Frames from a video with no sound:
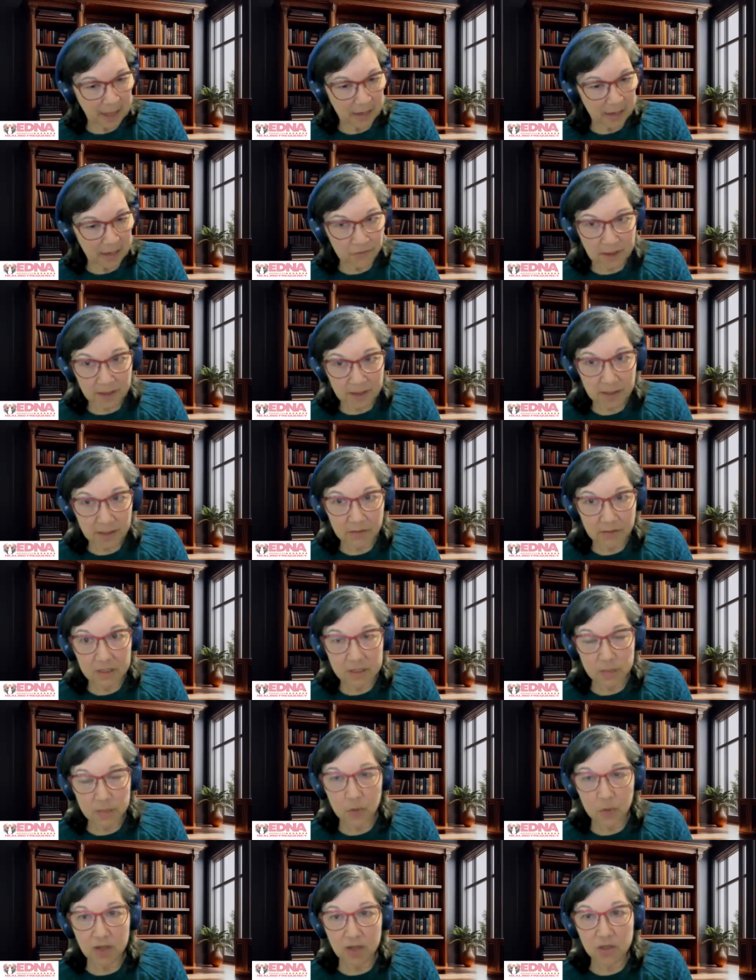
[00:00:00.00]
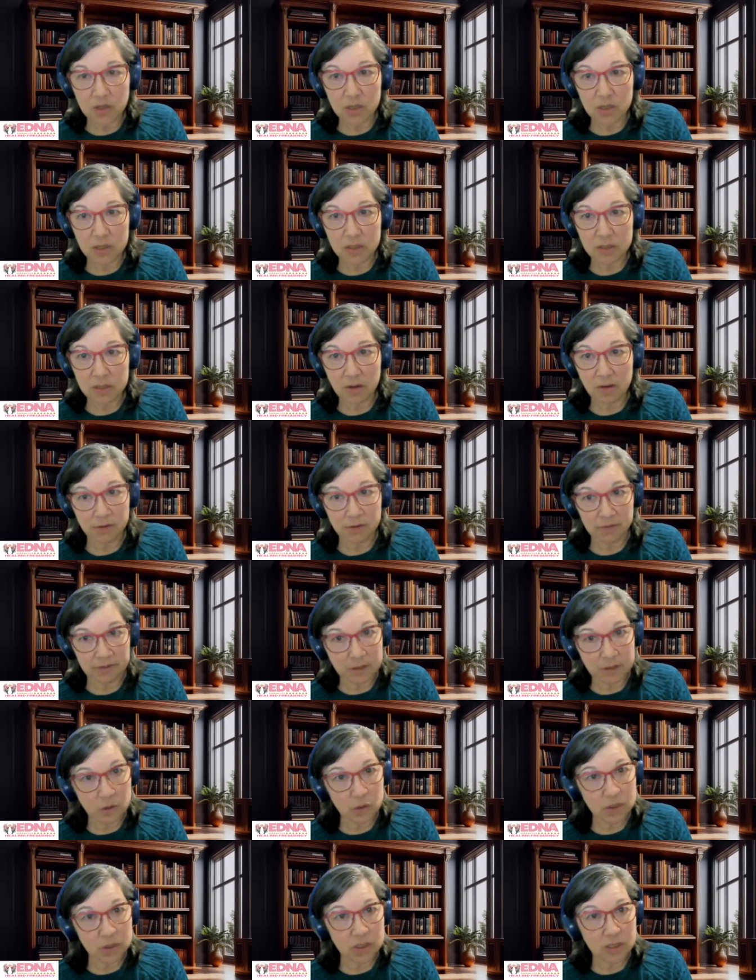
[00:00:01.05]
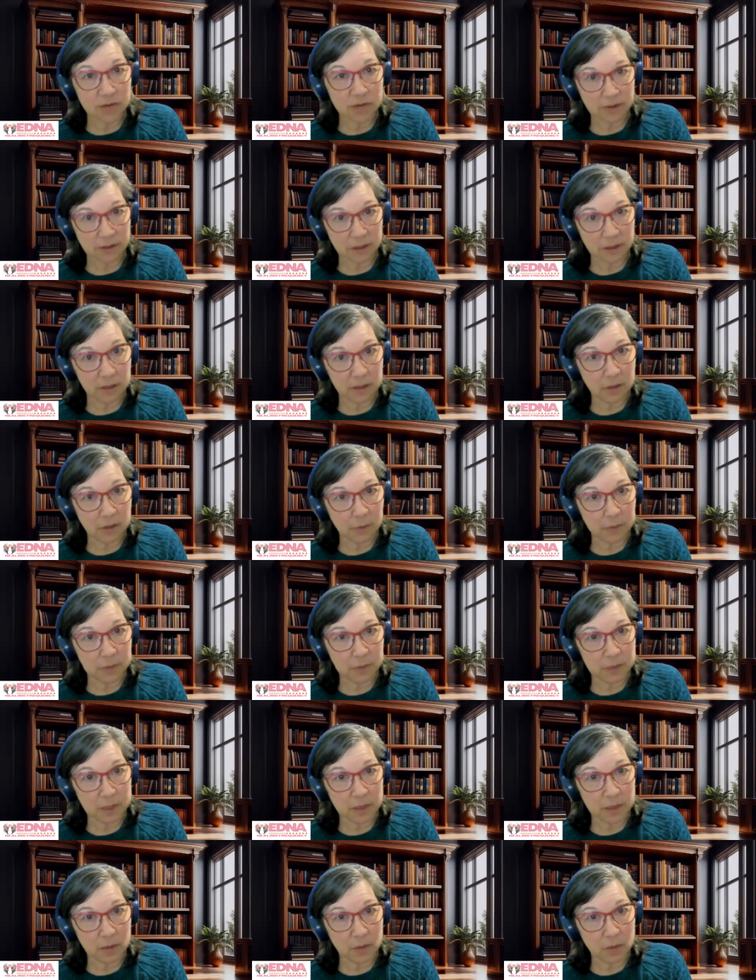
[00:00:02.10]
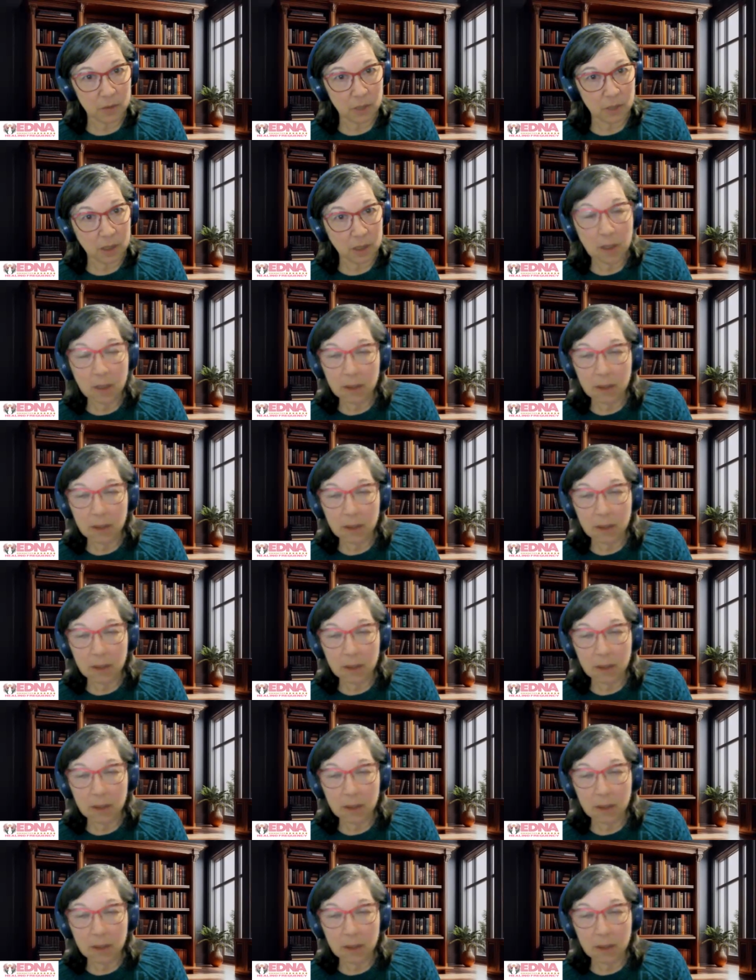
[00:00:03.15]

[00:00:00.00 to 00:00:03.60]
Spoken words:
And if any of these projects are of interest to you,